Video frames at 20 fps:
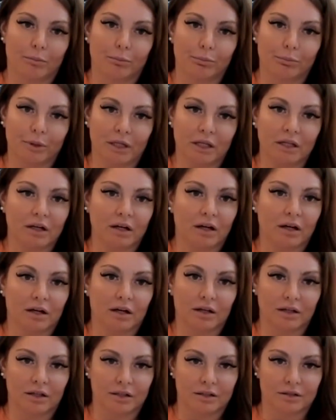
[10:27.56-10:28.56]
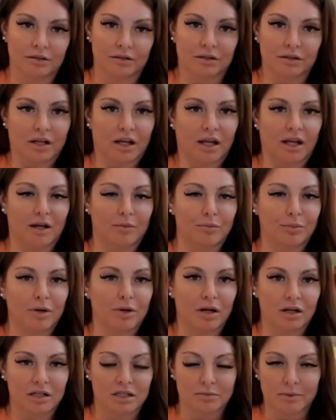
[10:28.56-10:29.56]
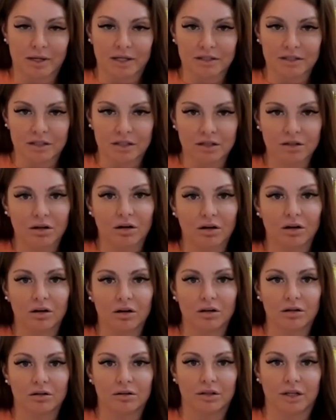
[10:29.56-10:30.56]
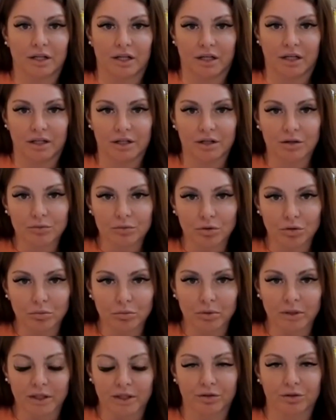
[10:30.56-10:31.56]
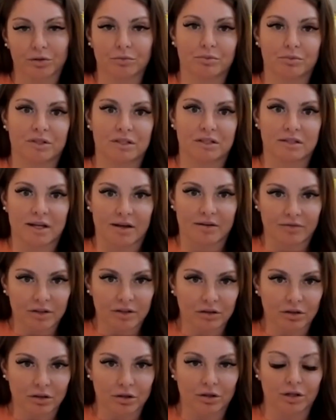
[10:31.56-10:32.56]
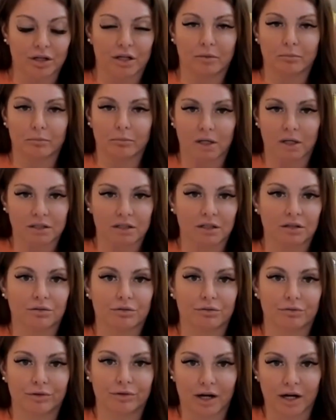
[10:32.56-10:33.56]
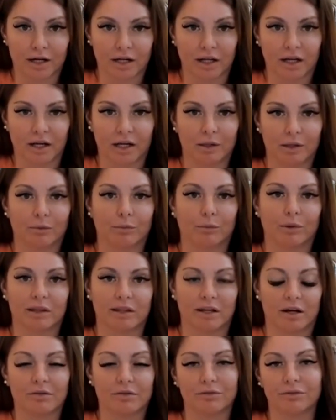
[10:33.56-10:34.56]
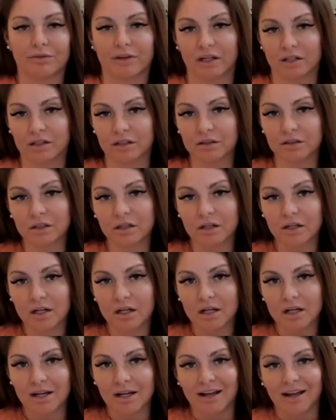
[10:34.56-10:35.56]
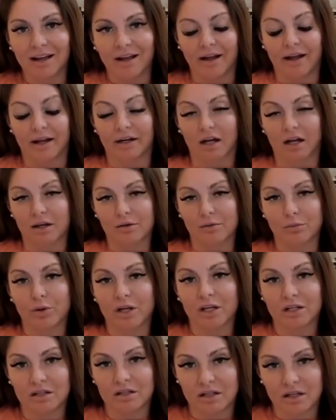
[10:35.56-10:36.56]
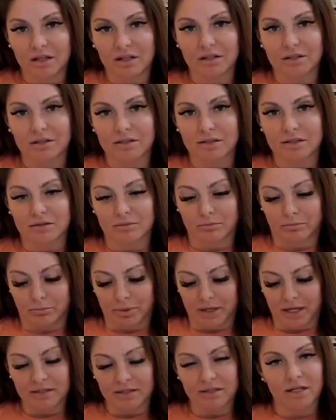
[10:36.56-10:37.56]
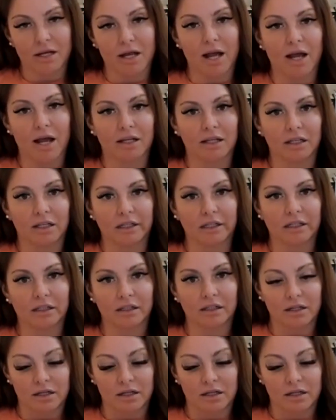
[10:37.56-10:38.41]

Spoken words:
be on a prospecting call in a role play group 7:30 Monday through Friday without fail. And I witnessed Ben Tackett,